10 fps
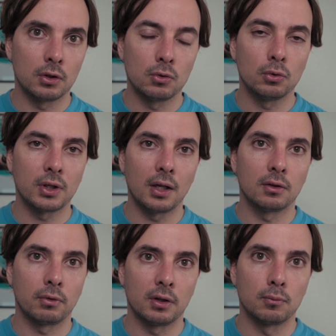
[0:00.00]
you
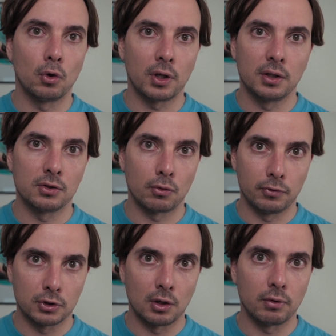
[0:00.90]
can't rent more than this
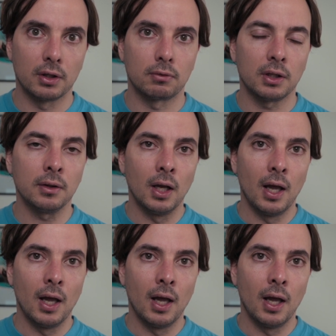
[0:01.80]
official rate, right?